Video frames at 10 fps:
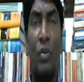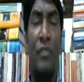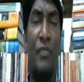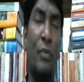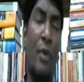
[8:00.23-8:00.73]

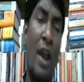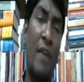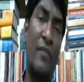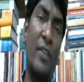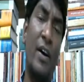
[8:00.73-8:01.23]
if you have
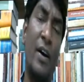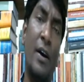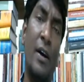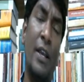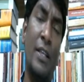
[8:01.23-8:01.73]

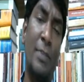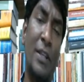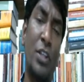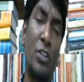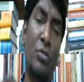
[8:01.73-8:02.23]

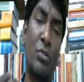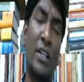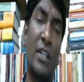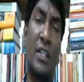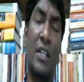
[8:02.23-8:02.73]
expected
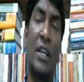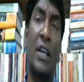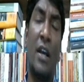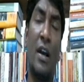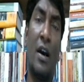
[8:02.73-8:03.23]
utility
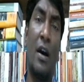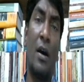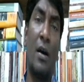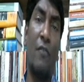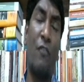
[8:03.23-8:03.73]

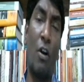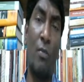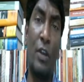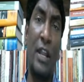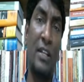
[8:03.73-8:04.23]

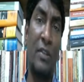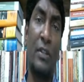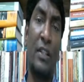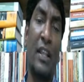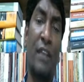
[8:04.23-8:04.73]
formulating
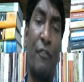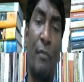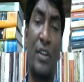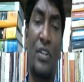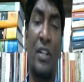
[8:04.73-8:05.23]
with the
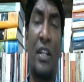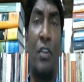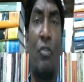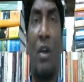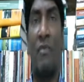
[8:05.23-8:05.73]
information, then
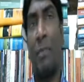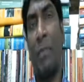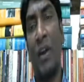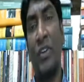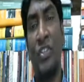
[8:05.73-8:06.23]
you have a
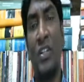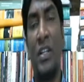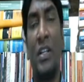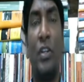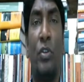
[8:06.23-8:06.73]
pi
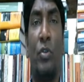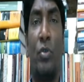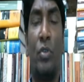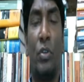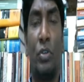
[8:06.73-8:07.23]
g
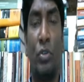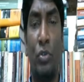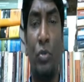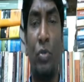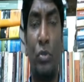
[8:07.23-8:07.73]

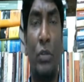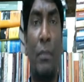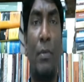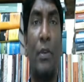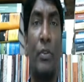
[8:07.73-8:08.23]

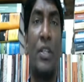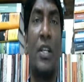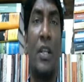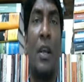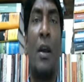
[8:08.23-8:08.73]

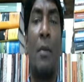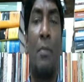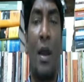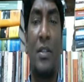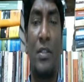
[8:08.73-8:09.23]
uwg
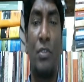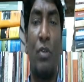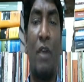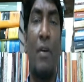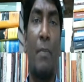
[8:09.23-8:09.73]
plus you
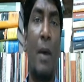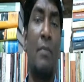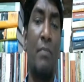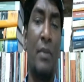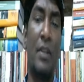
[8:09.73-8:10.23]
have a pi
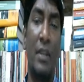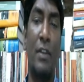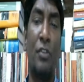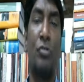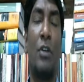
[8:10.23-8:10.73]
b
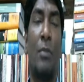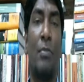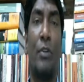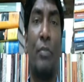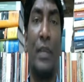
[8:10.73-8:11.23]

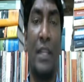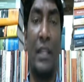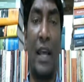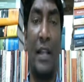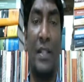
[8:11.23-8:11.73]
uwb in
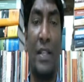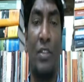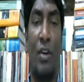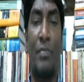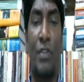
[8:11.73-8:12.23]
that sense,
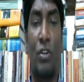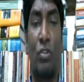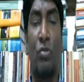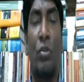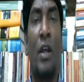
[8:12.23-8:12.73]
subject
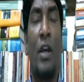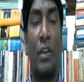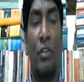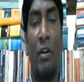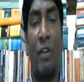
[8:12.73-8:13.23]
to
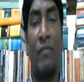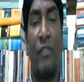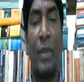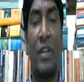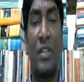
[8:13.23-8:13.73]
your
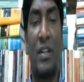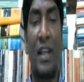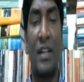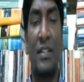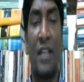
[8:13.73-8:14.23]
information,
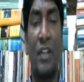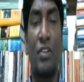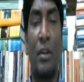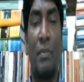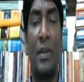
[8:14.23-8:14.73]
that is
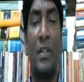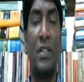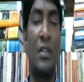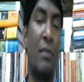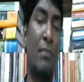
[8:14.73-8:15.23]
actually
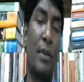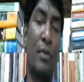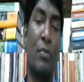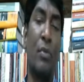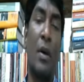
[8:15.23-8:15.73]

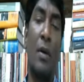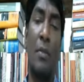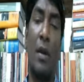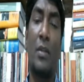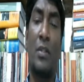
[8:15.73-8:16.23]
pgw
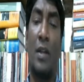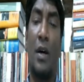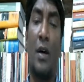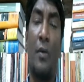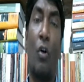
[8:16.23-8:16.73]
plus,
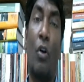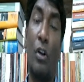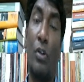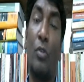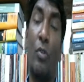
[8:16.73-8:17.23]
or
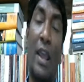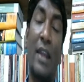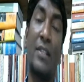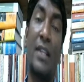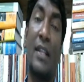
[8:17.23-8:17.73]
you can
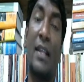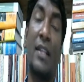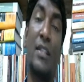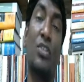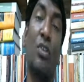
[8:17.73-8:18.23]
say that
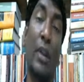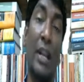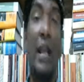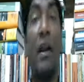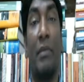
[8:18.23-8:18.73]
it's your
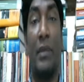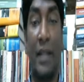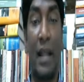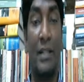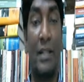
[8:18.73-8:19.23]
income in
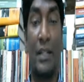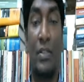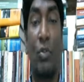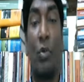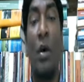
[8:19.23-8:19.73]
that sense.
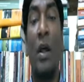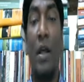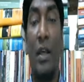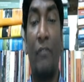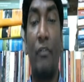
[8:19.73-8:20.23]
So
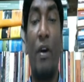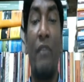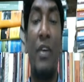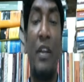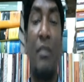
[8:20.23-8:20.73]
if you have
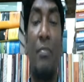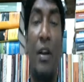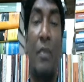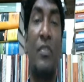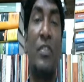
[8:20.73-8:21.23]
an
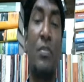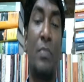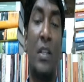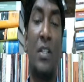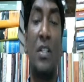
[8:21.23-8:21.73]
income which is
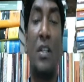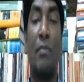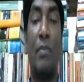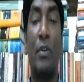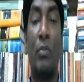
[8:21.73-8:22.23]

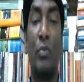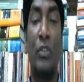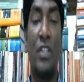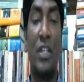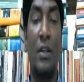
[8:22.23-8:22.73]

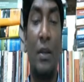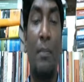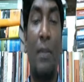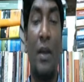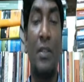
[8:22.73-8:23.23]
pgwg
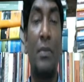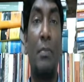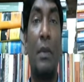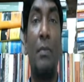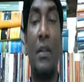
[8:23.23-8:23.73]
plus
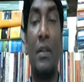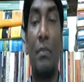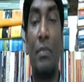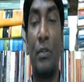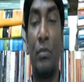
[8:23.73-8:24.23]

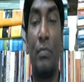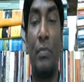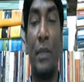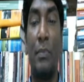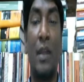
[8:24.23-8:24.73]

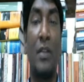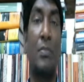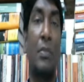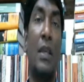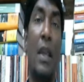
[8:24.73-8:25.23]
pbwb plus
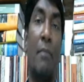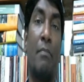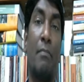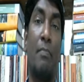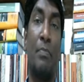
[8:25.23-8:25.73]
pm,
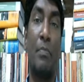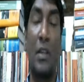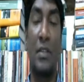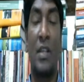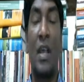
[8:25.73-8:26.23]
because